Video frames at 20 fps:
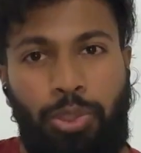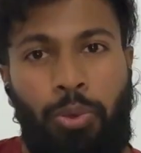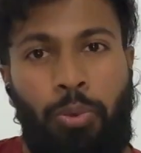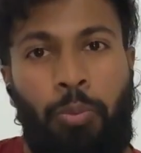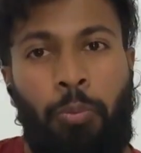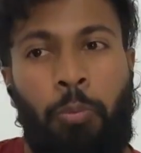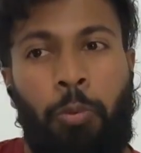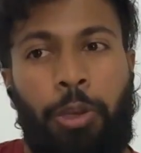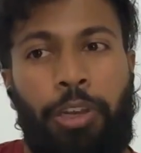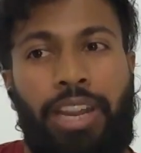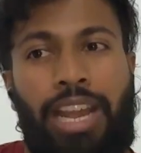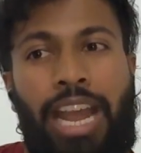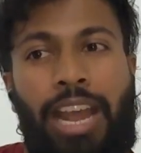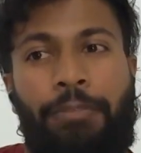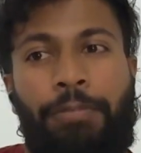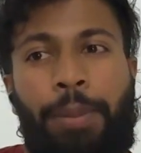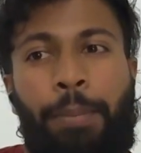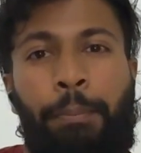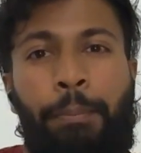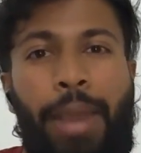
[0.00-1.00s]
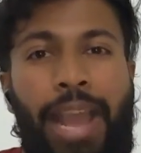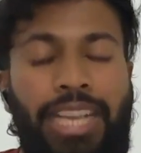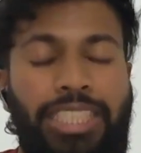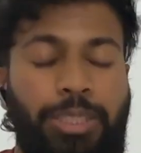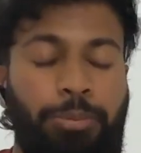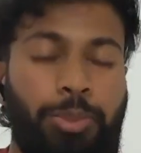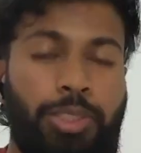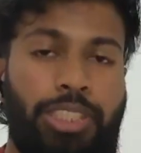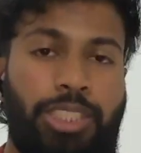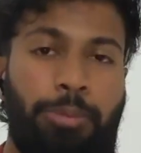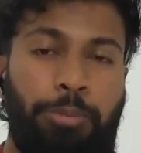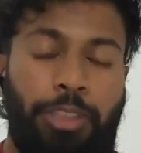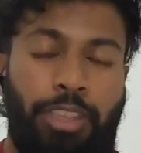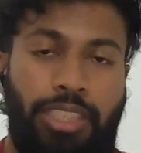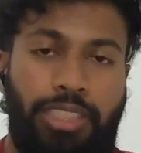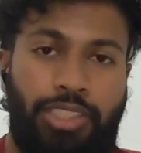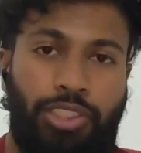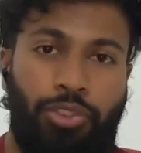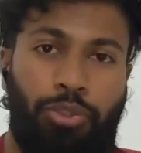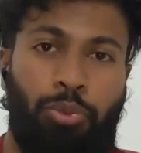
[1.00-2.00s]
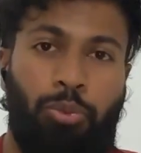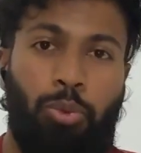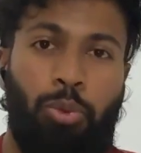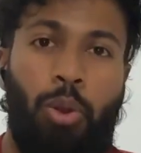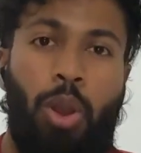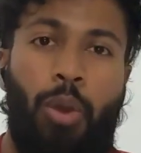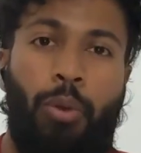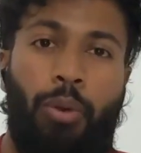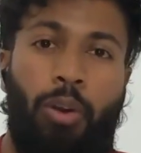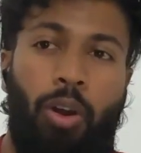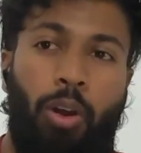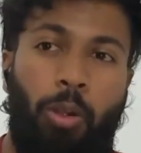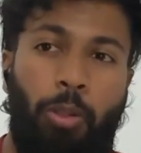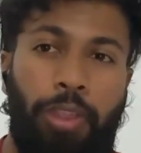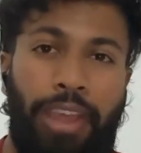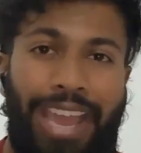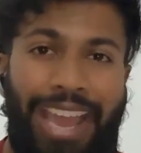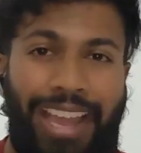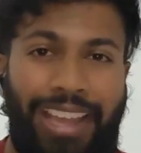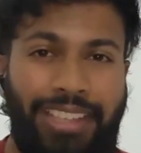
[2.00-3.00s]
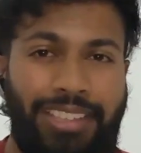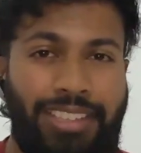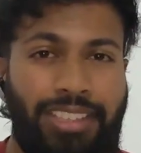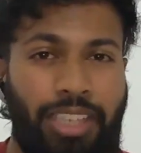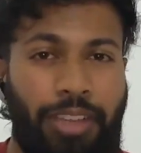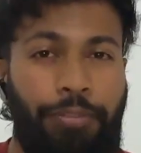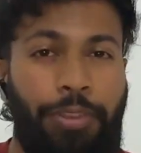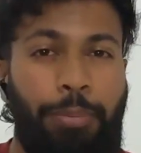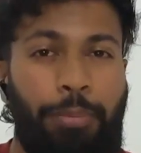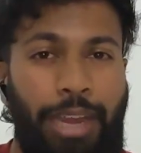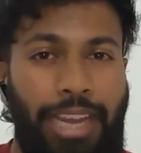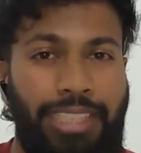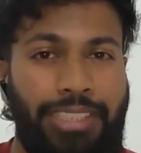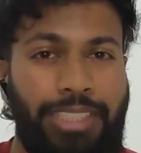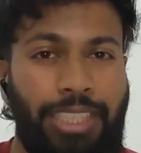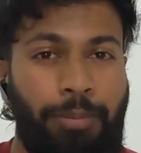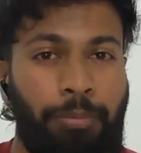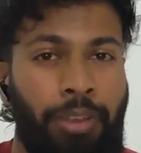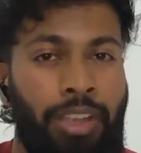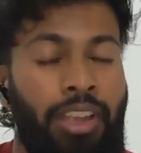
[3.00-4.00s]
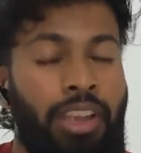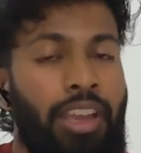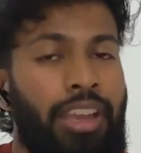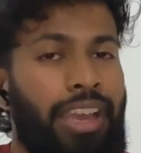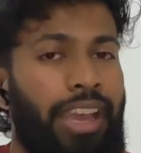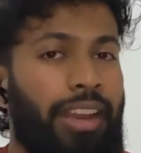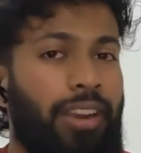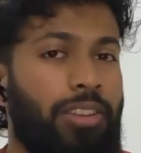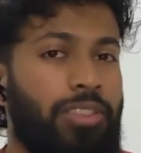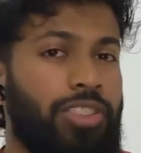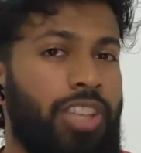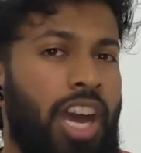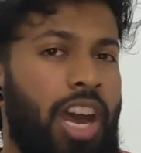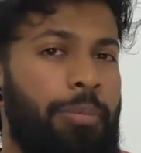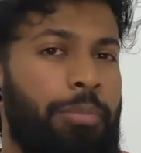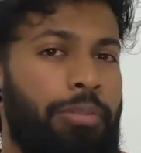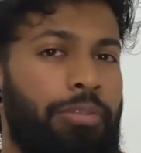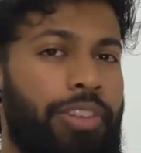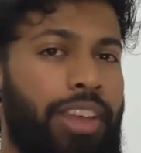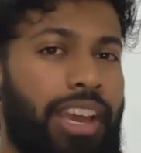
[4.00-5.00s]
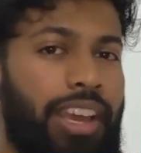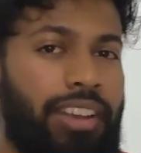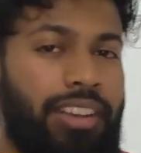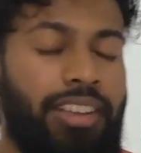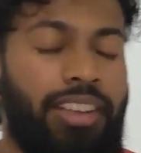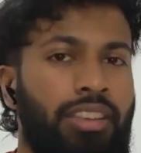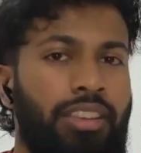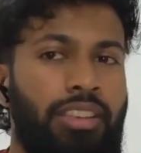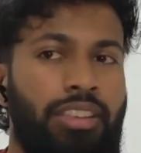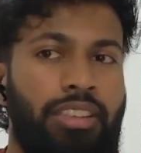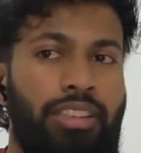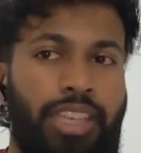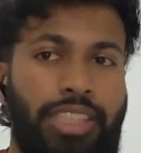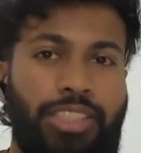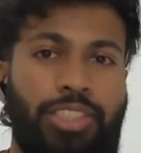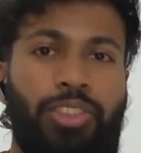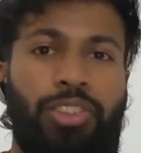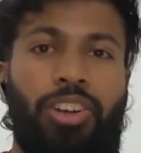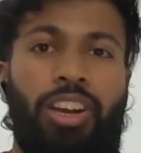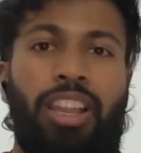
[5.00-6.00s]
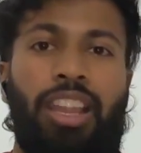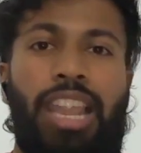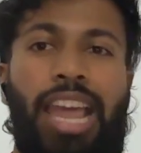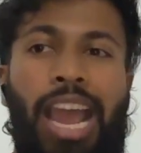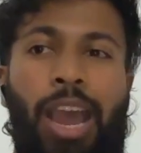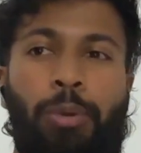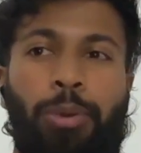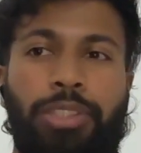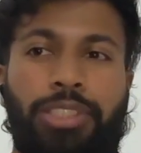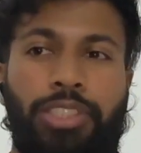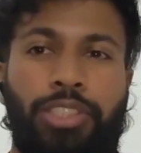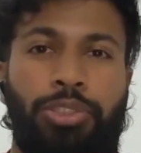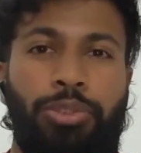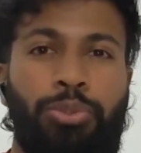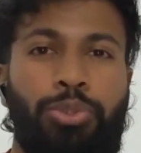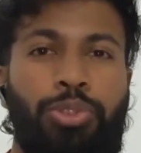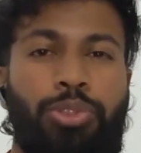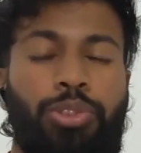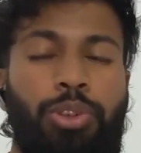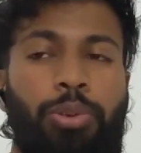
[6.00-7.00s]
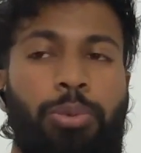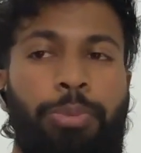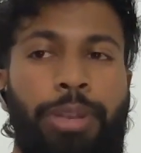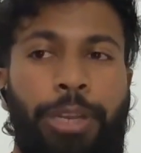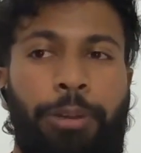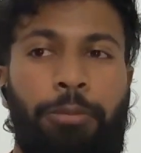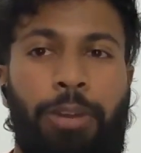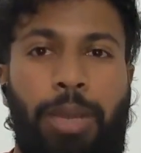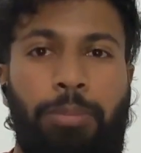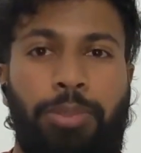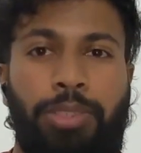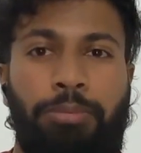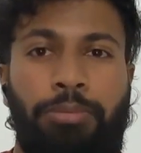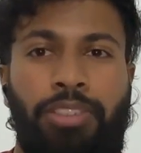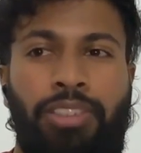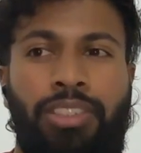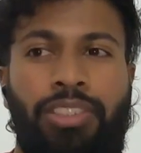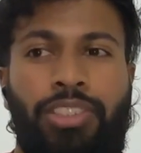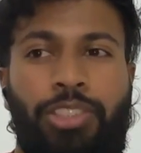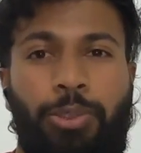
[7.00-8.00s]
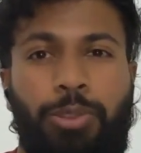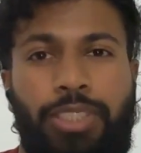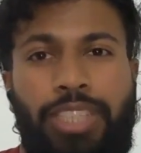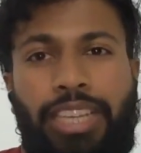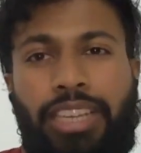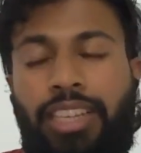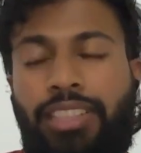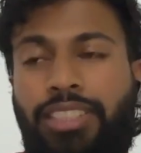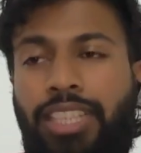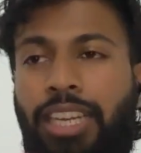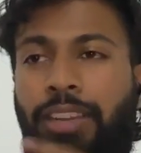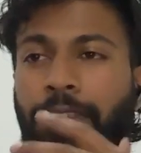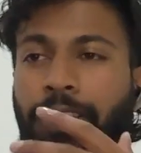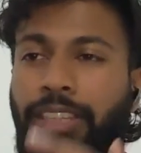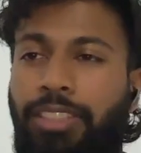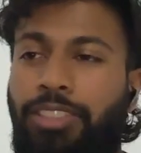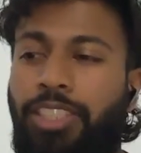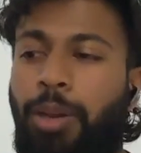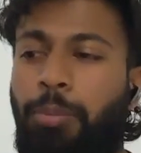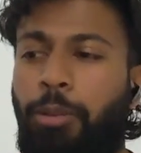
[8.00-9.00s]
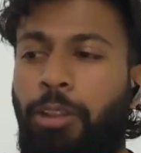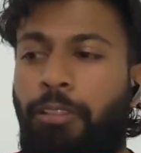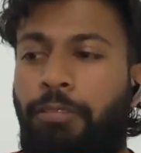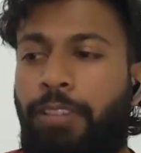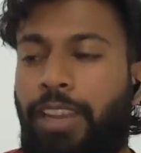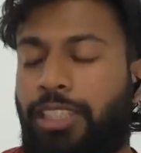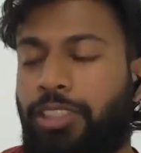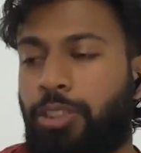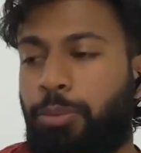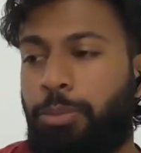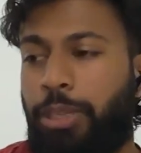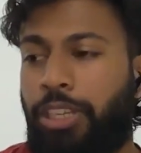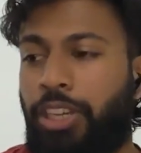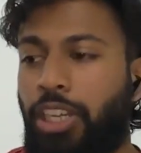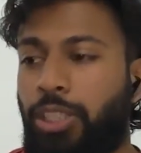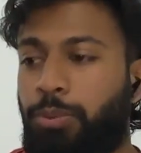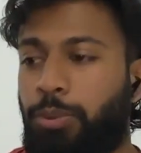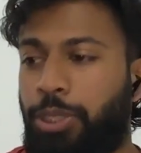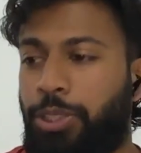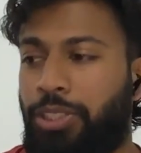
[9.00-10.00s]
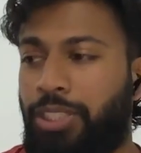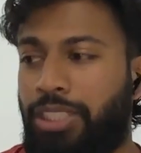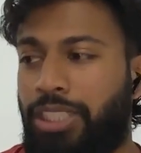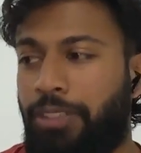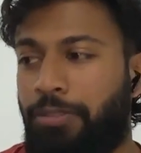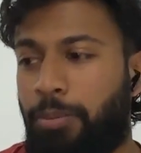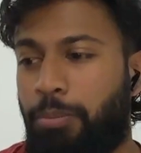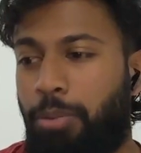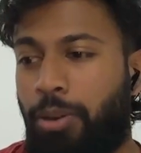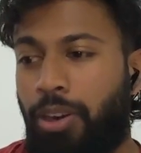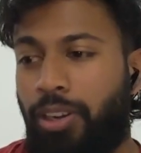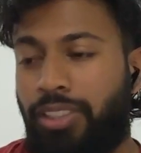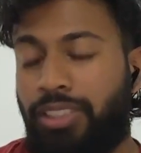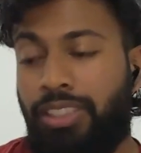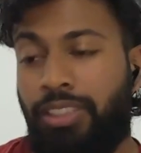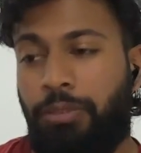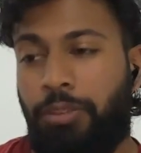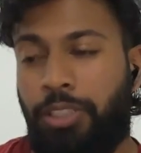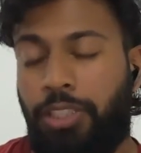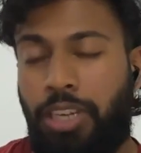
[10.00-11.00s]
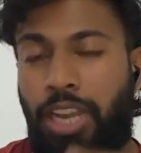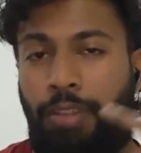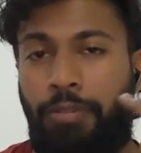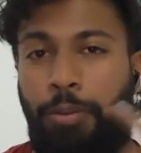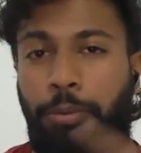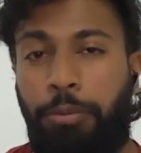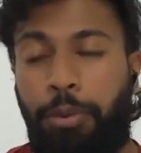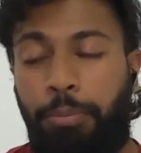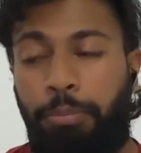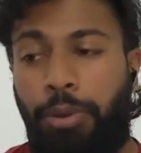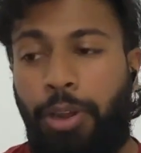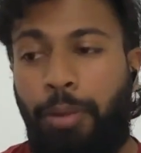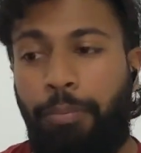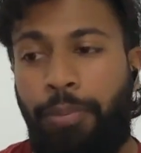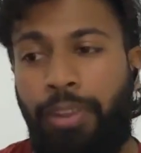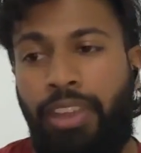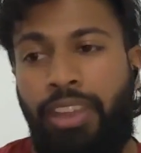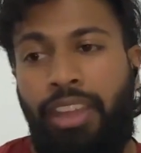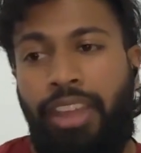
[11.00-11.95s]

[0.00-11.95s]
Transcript: We're going to have the maximum stimulation throughout all the heads of the bicep, and on top of that, it's going to allow us to do so many reps. So it's kind of like a double effect. So because we're using different parts, we're going to have a good pump.